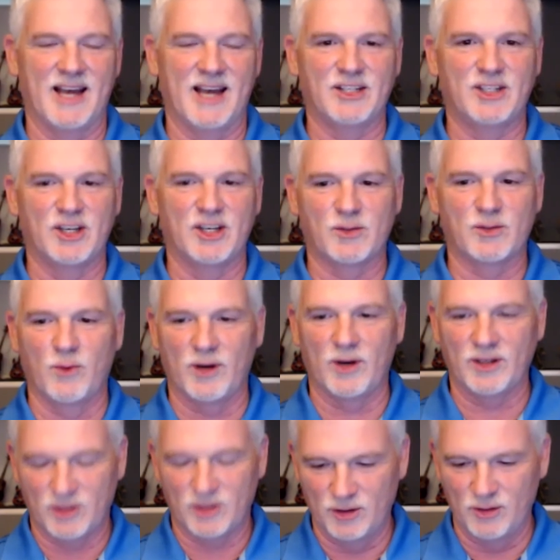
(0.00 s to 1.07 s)
I just
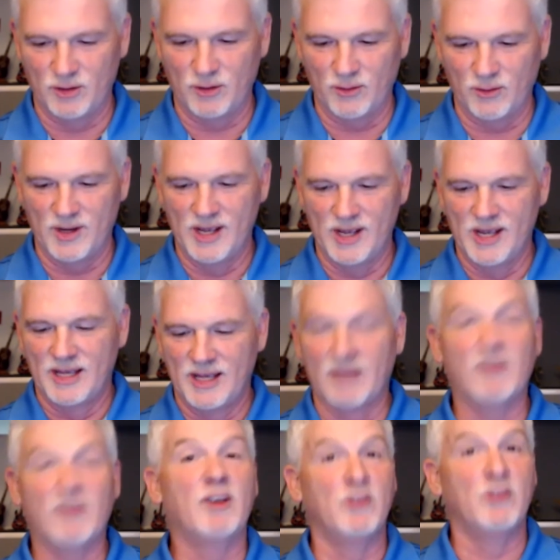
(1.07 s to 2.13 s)
want to
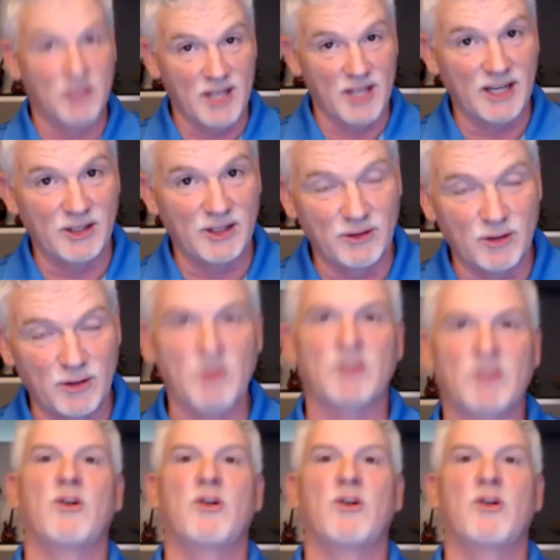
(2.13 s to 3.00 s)
give a huge thank you to Ms.